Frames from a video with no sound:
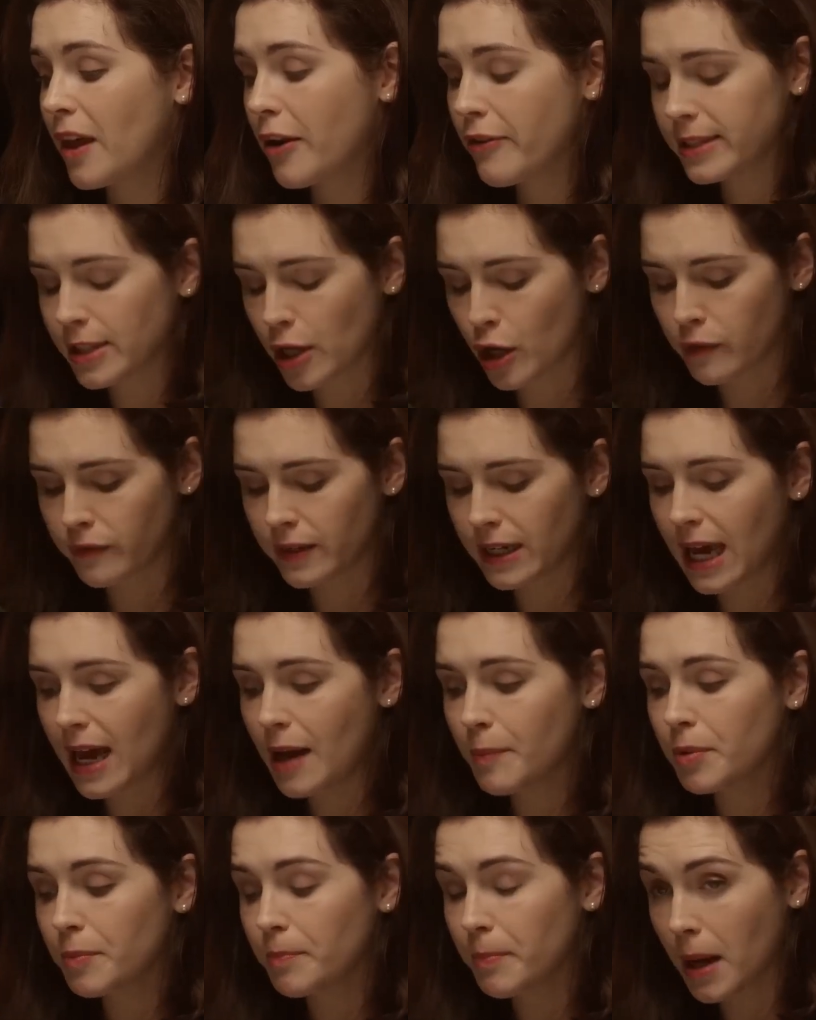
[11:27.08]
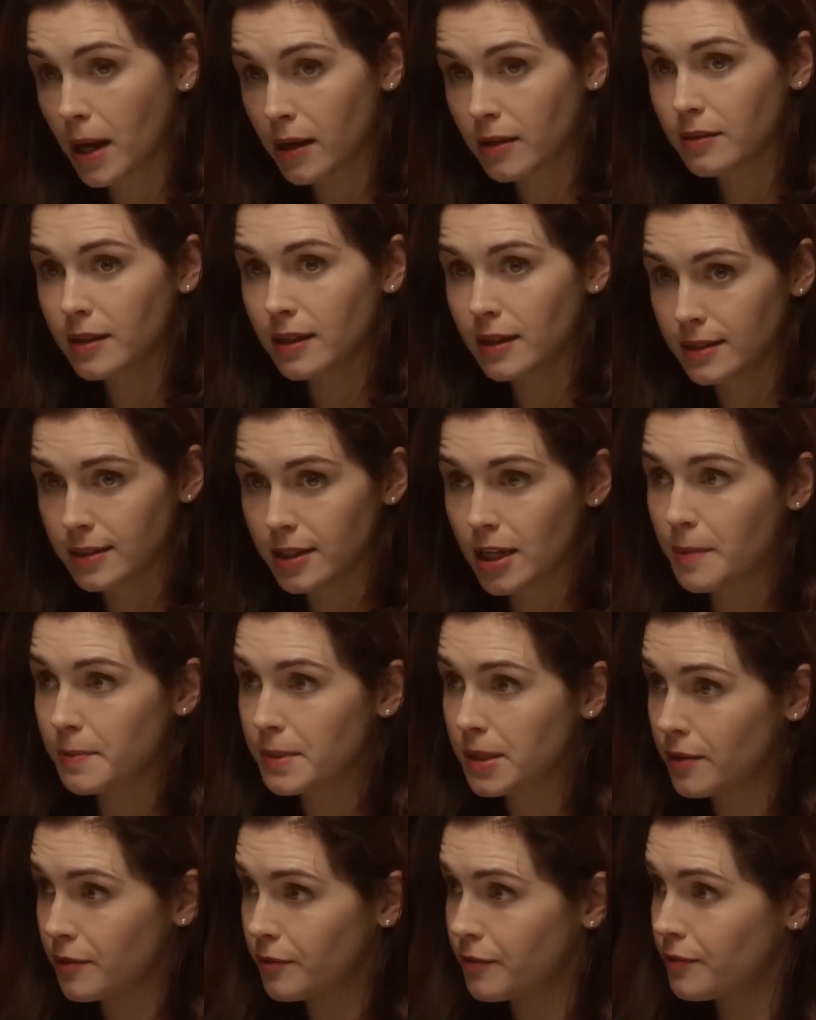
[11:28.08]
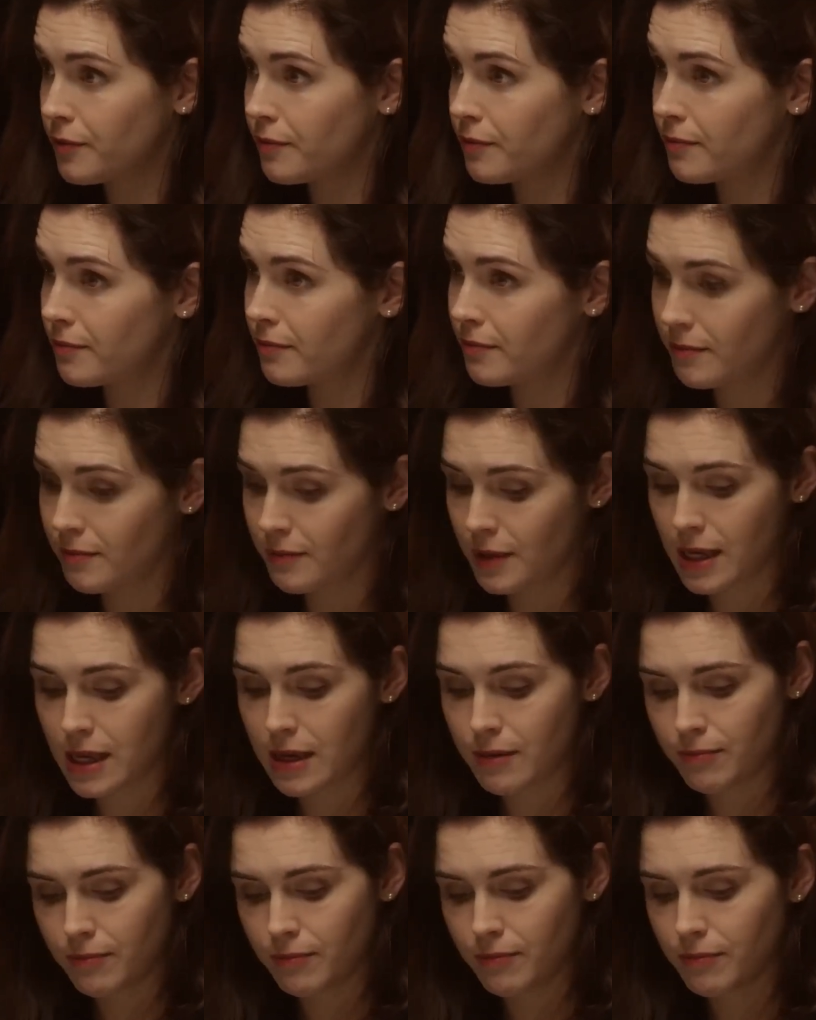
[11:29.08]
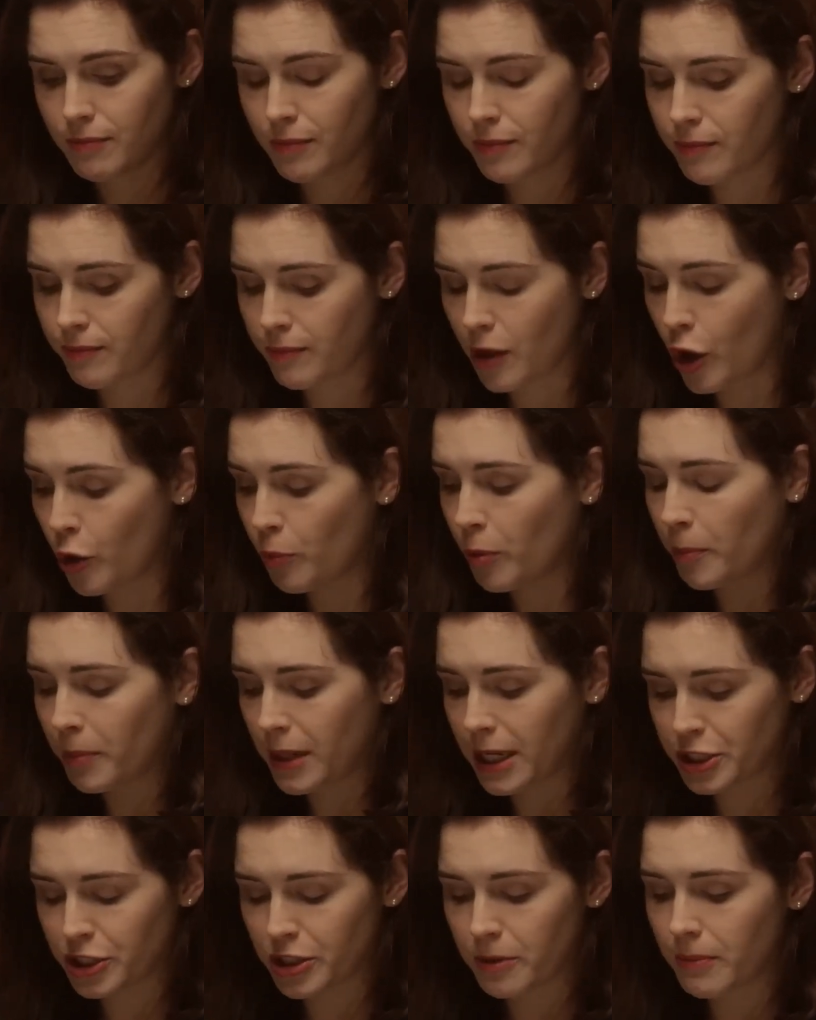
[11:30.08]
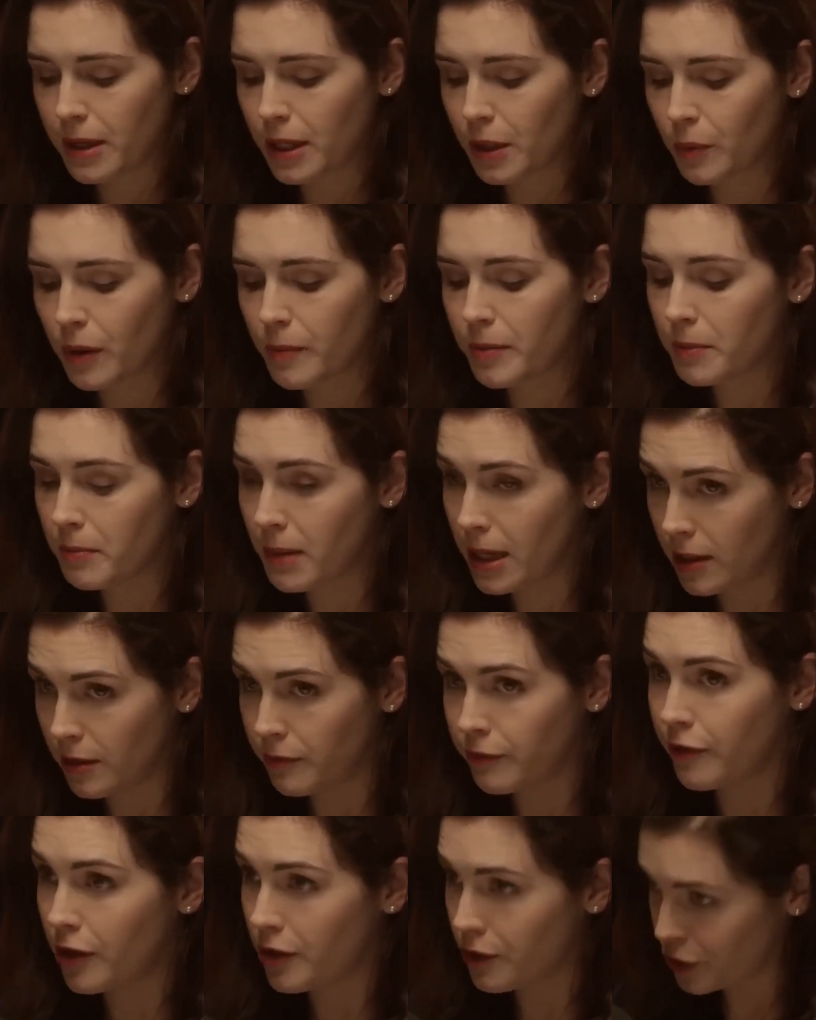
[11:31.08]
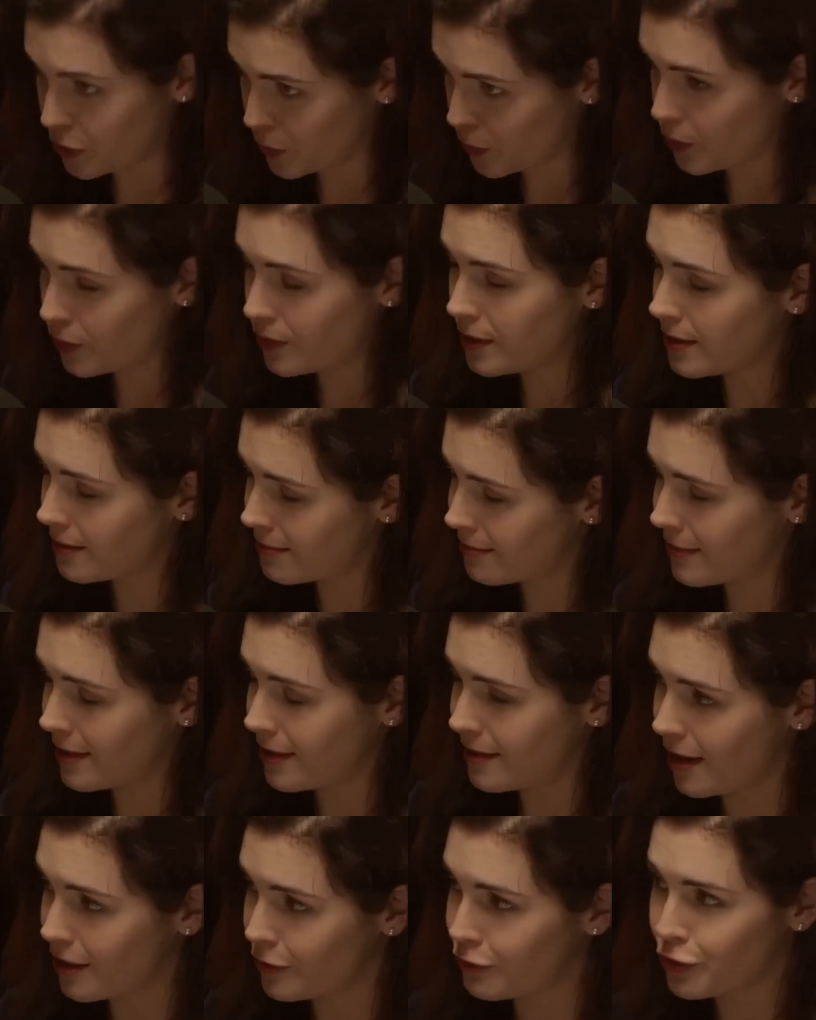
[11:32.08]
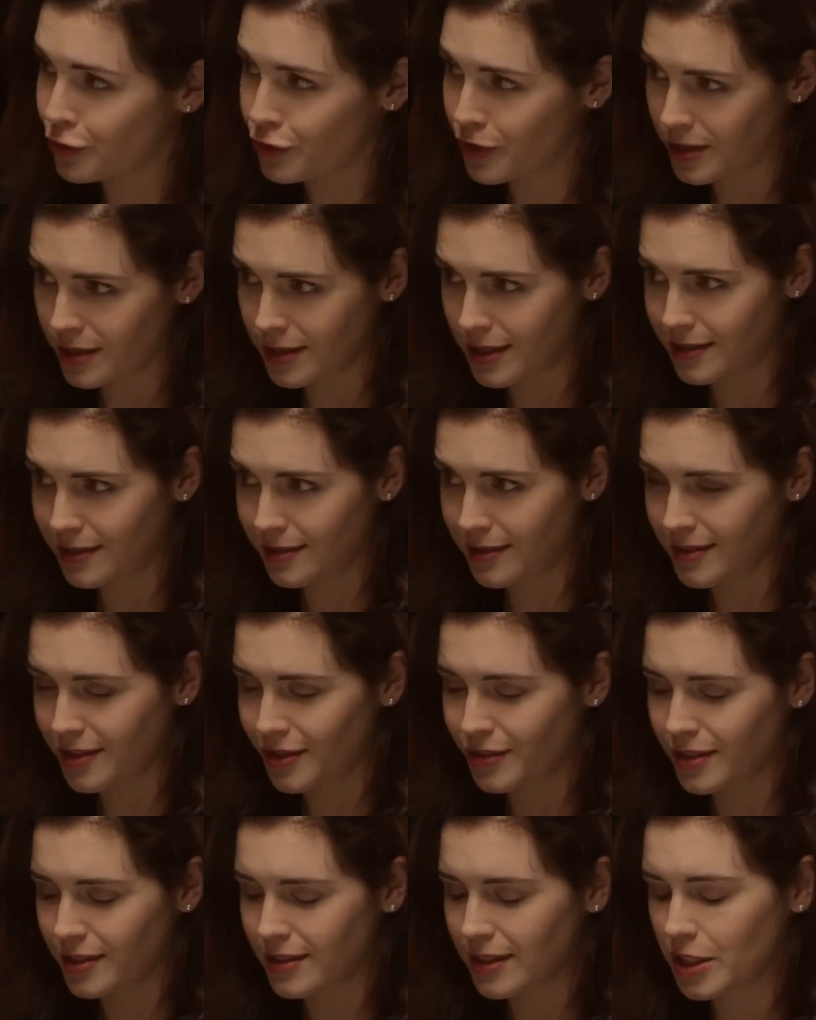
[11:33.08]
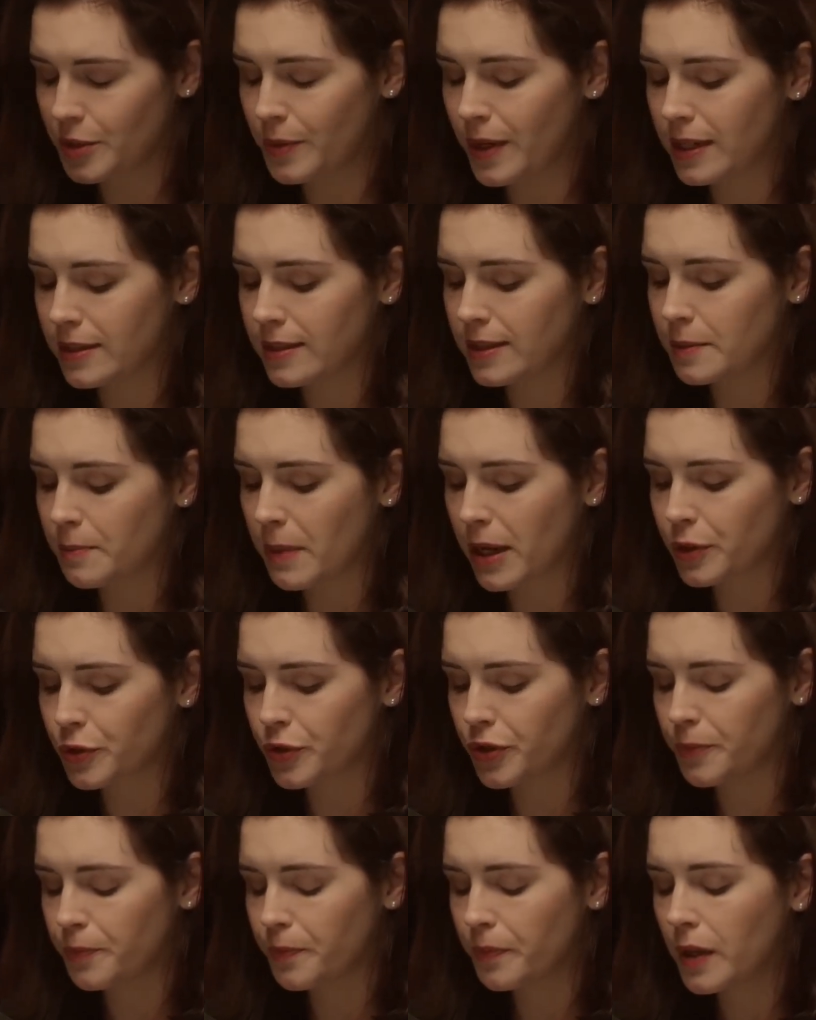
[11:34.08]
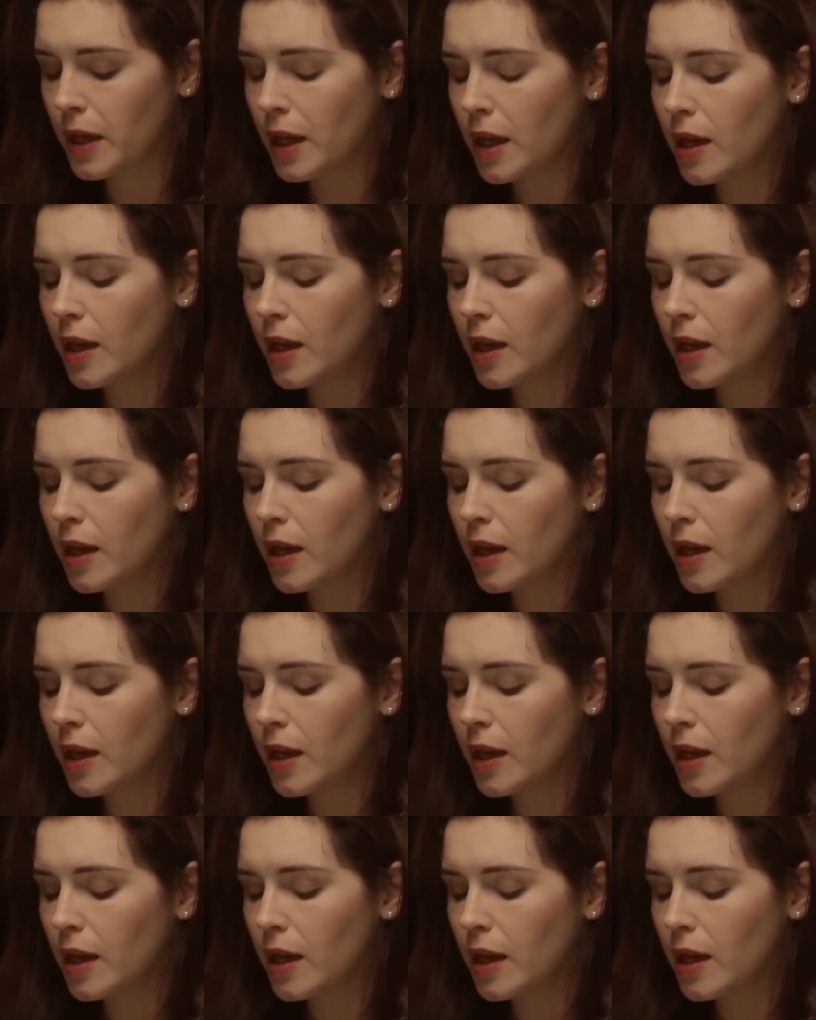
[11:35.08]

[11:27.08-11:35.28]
there is overlap, but in terms of the whole population of men and women, men are further towards the unrestricted end of the sociosexuality spectrum,